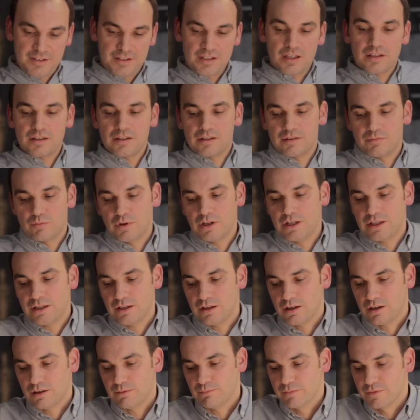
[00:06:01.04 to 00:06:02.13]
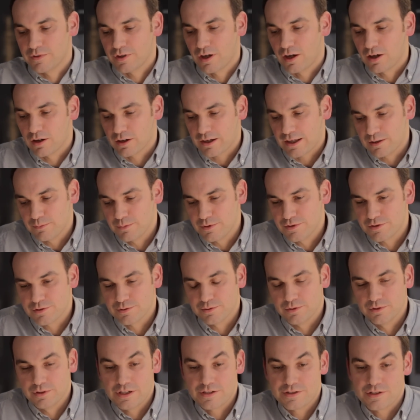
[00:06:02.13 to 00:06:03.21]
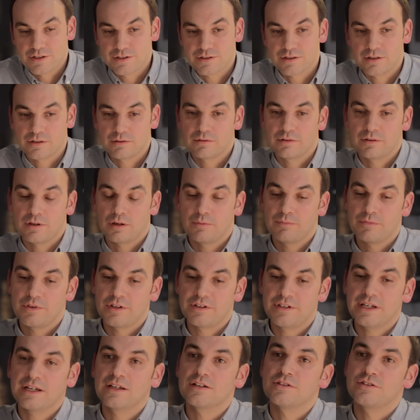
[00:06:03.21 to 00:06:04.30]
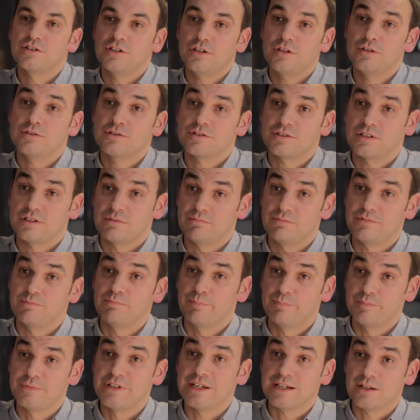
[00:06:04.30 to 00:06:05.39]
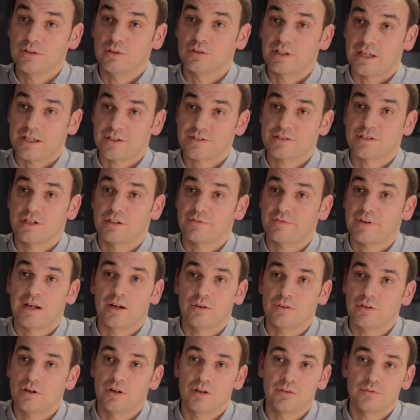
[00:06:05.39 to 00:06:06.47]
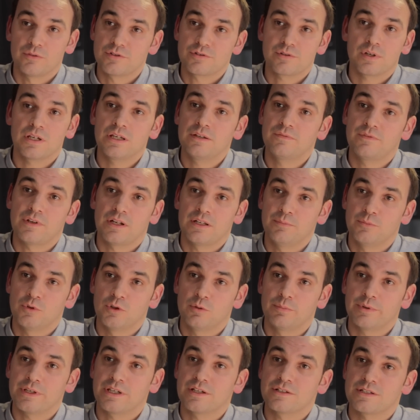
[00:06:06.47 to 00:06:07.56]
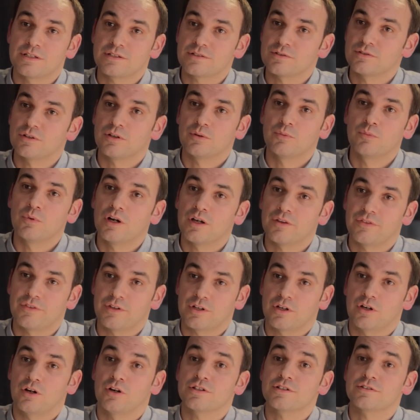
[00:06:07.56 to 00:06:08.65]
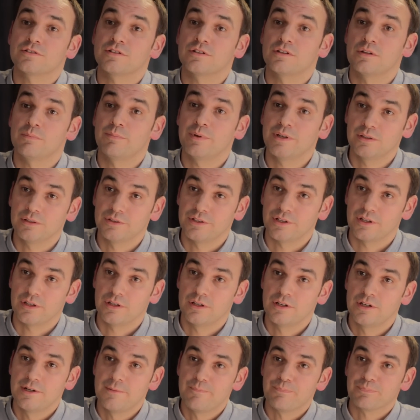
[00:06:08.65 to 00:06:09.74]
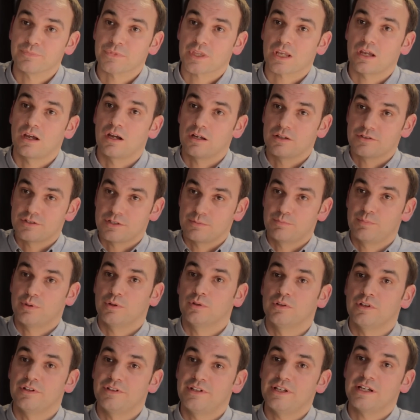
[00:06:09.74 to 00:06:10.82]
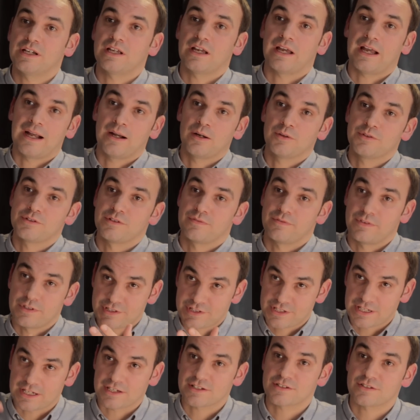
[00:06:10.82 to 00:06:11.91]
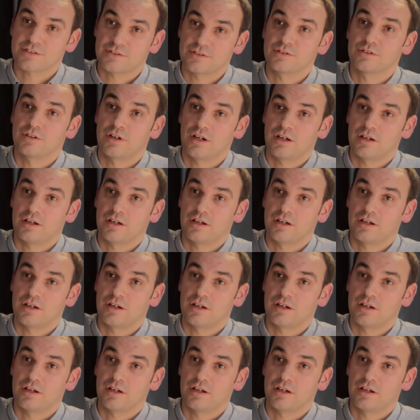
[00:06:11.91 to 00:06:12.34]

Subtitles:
The other really dark element to all this is that the diggers used to dig all that stuff out aren't retrieved anymore because it's not worth the cost to the builder to pull the digger out of the sixth